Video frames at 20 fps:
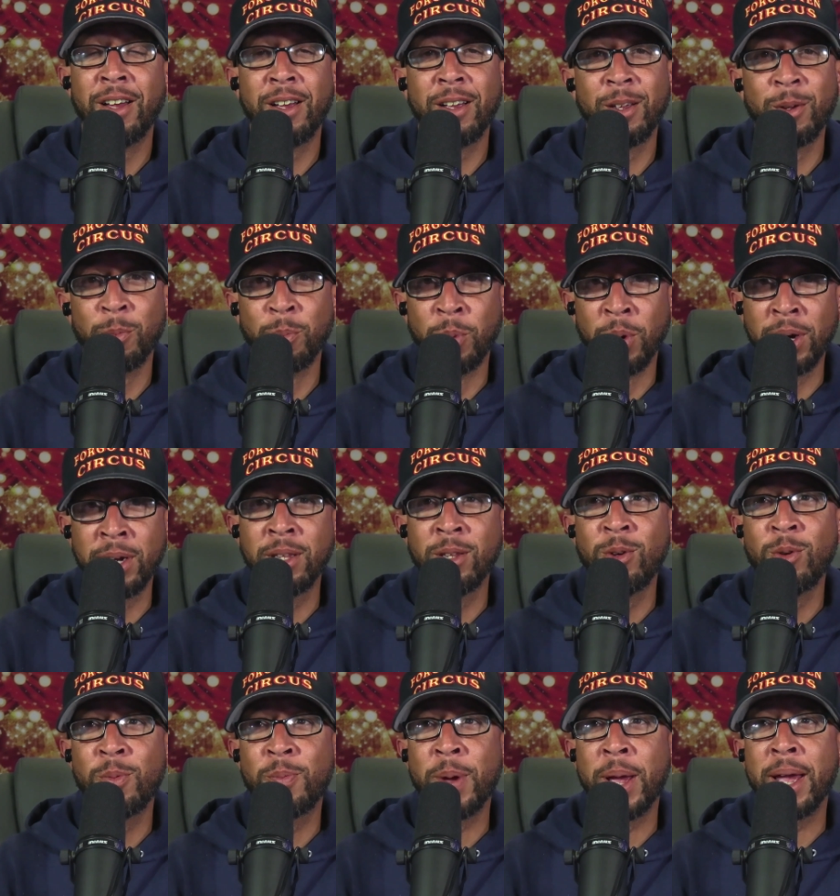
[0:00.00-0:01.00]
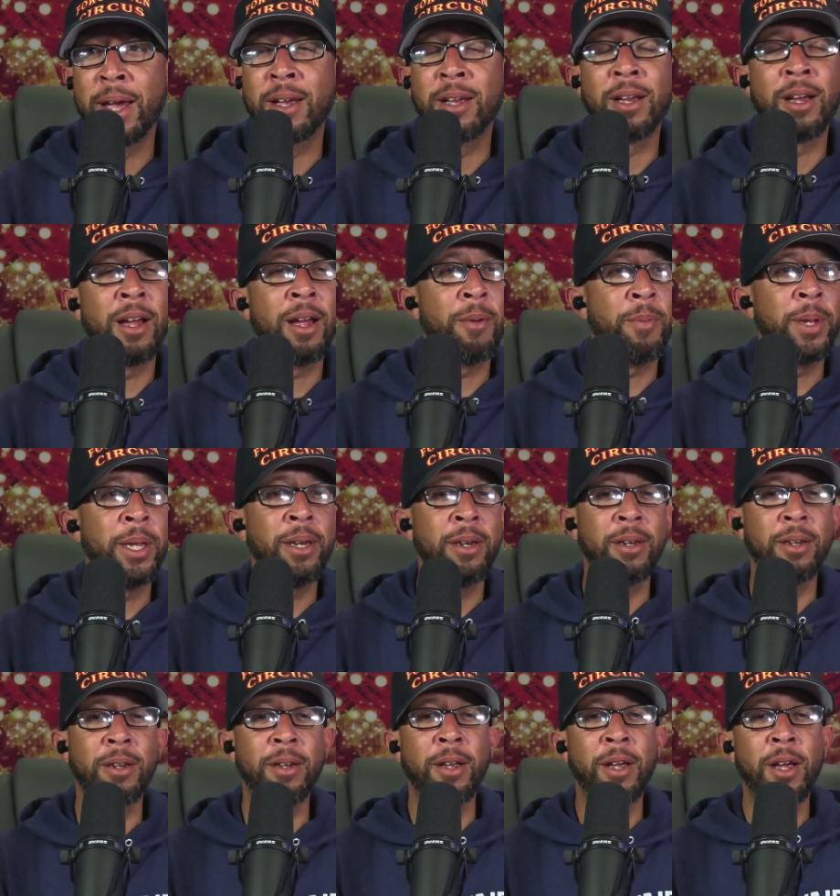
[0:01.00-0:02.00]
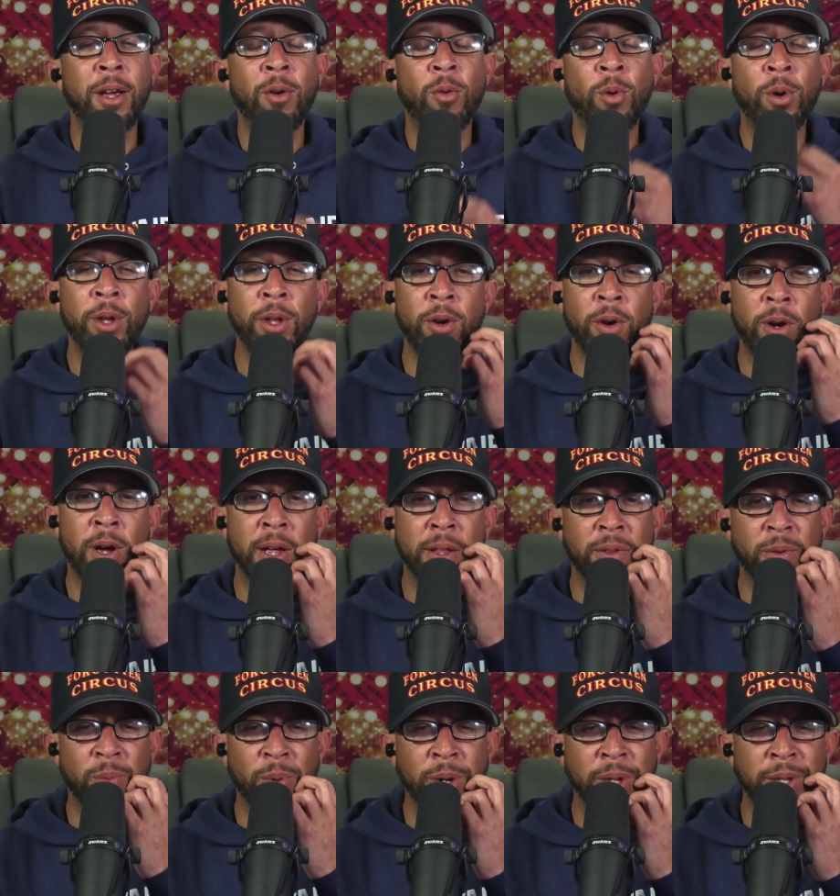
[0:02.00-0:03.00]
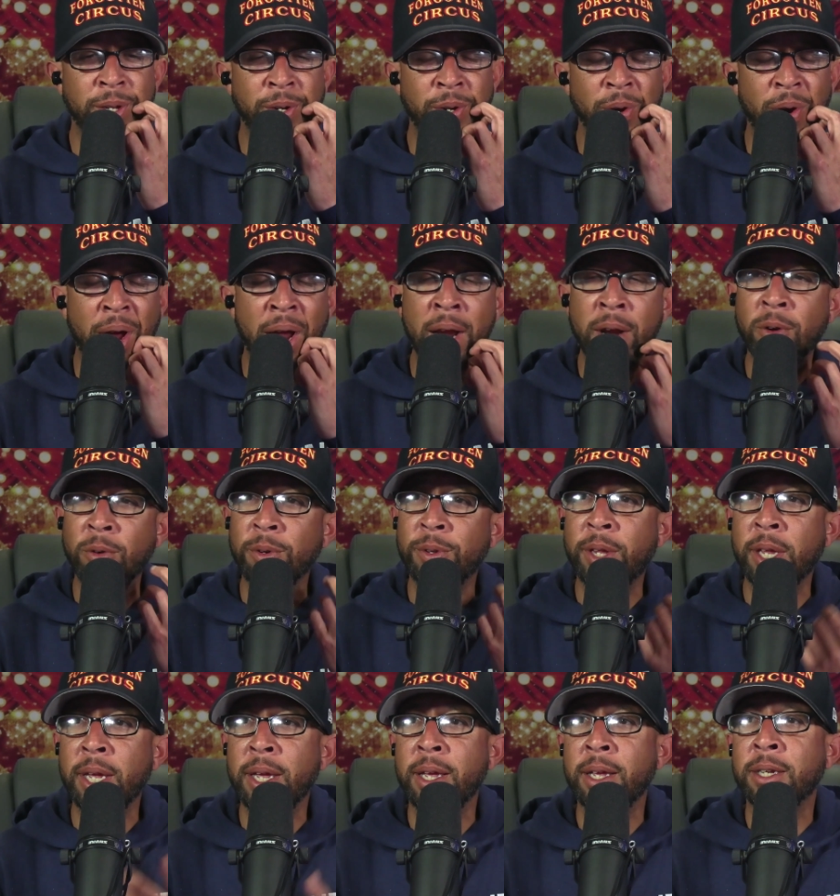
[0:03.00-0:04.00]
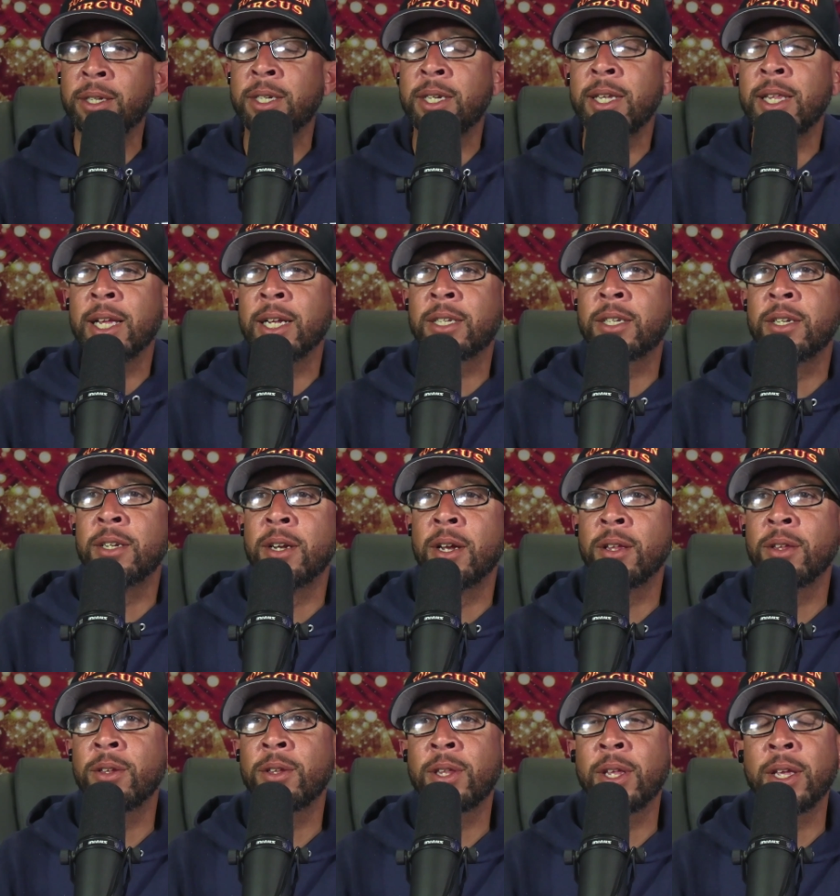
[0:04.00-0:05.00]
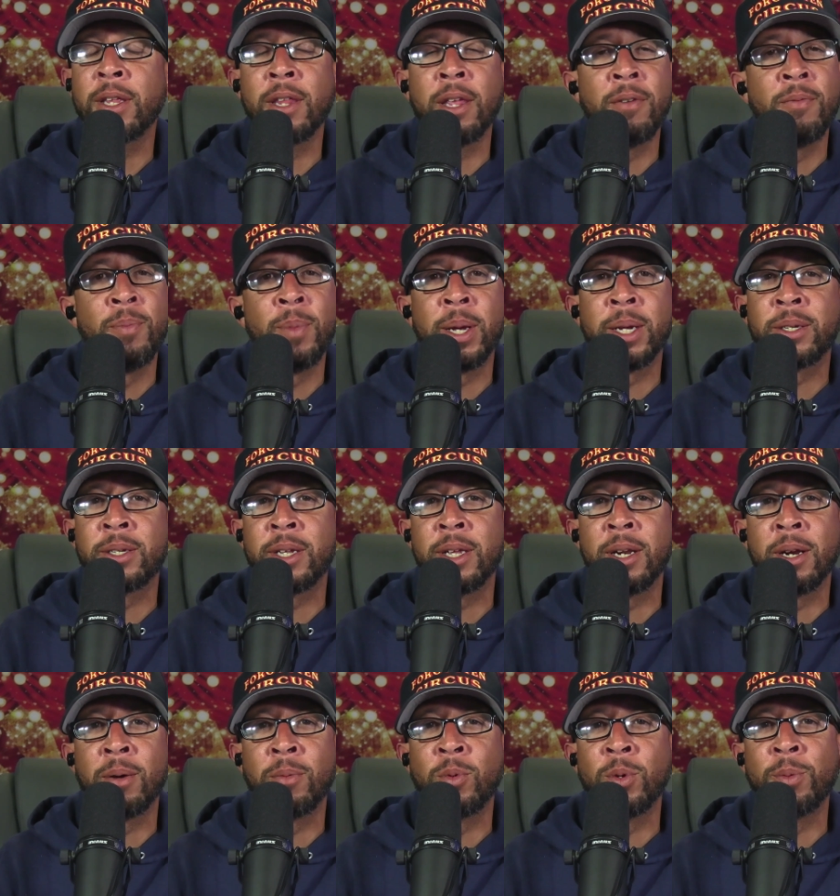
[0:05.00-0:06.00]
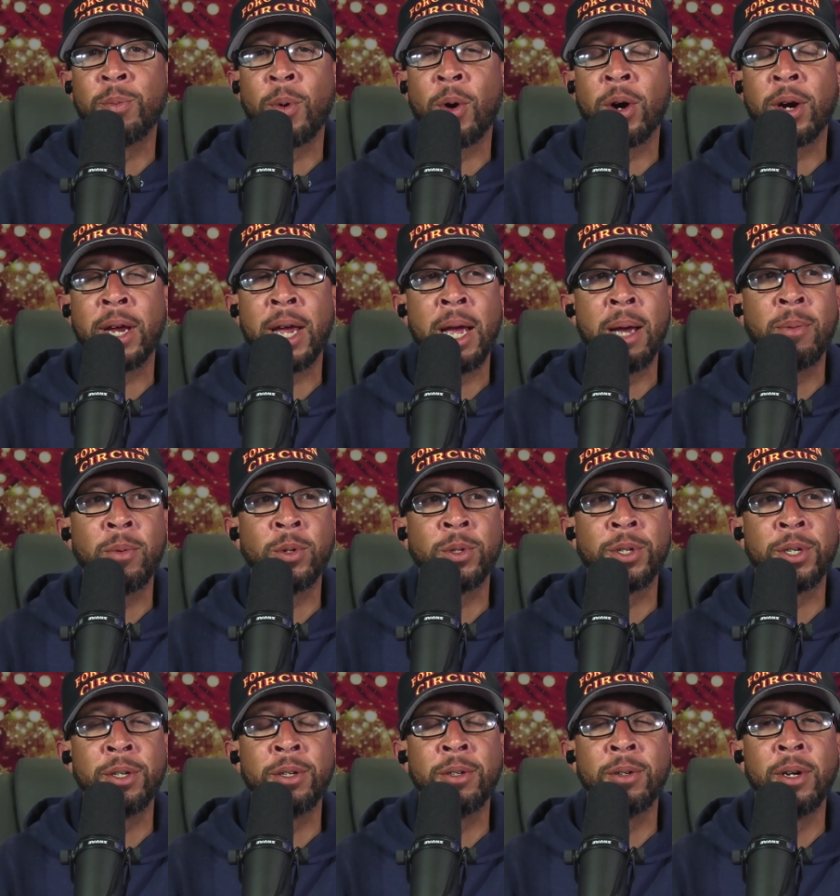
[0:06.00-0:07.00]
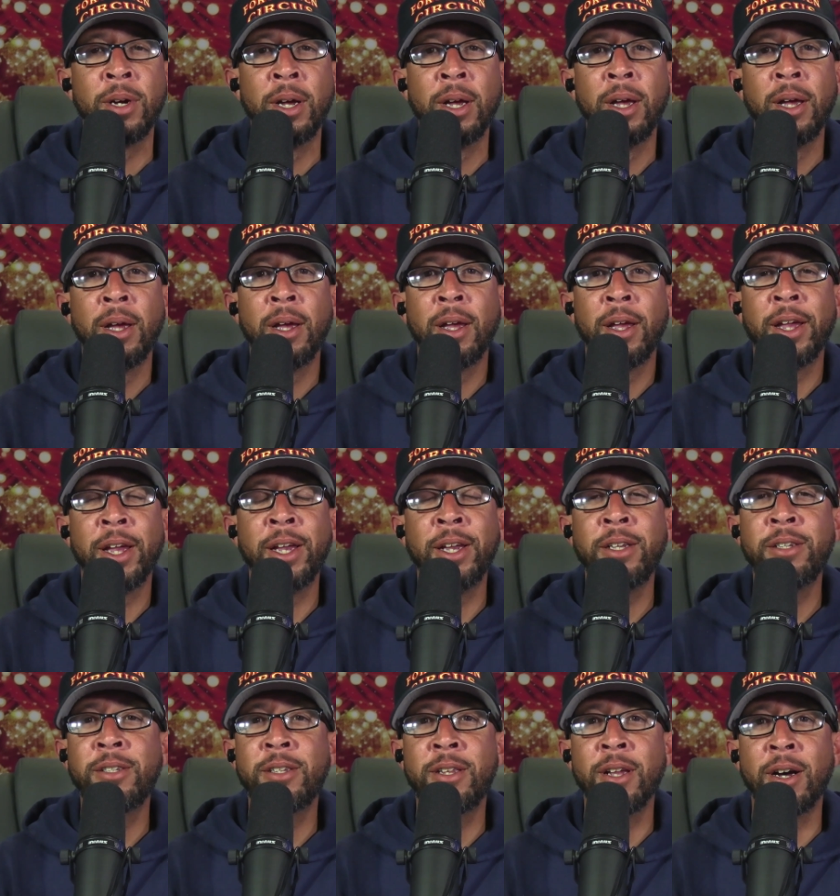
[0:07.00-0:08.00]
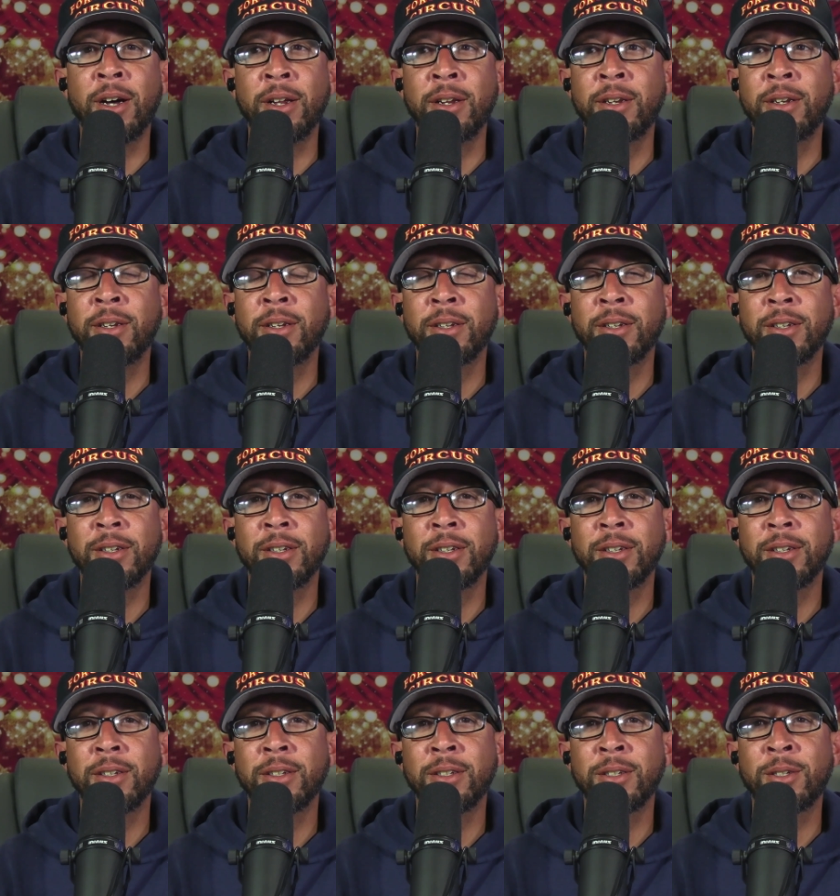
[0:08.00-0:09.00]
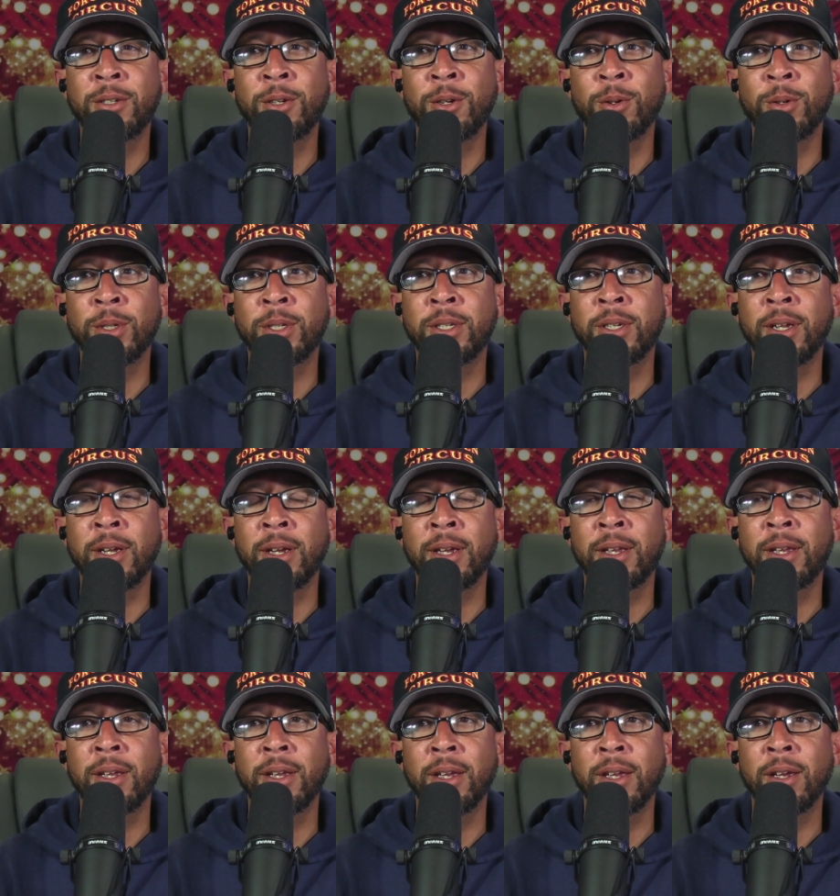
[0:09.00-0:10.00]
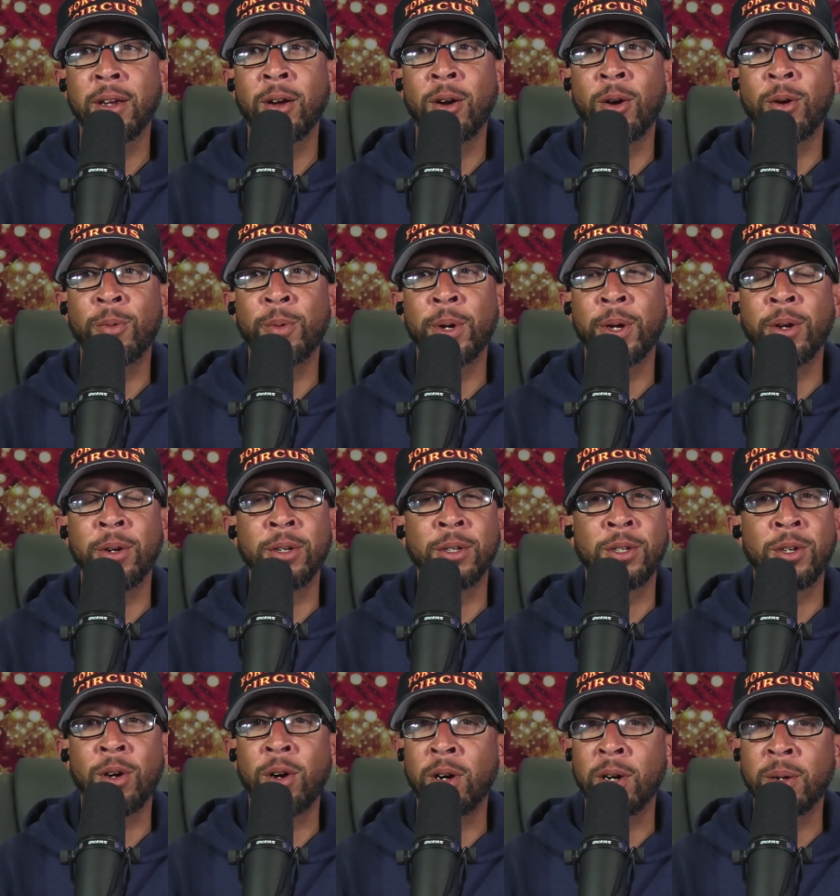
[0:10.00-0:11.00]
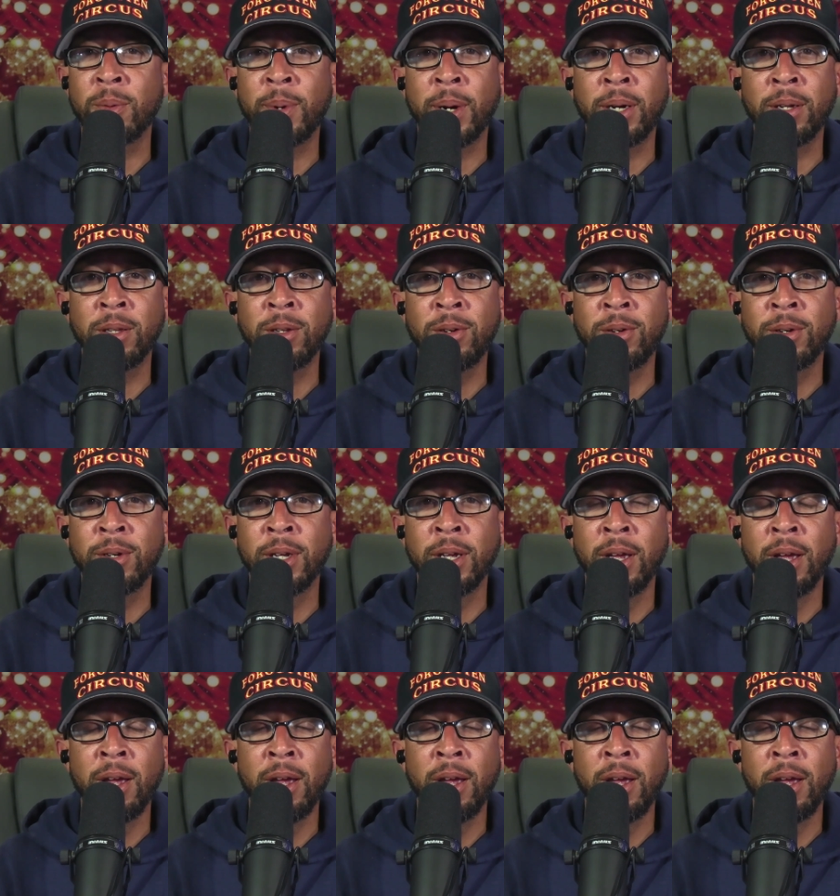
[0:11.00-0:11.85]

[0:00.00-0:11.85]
Bring Luke back. I mean, well, you don't have to really do. I don't think. See, that's another thing they've messed that up with Mark Hamill too. He's done, so it's like, are we going to talk about Luke?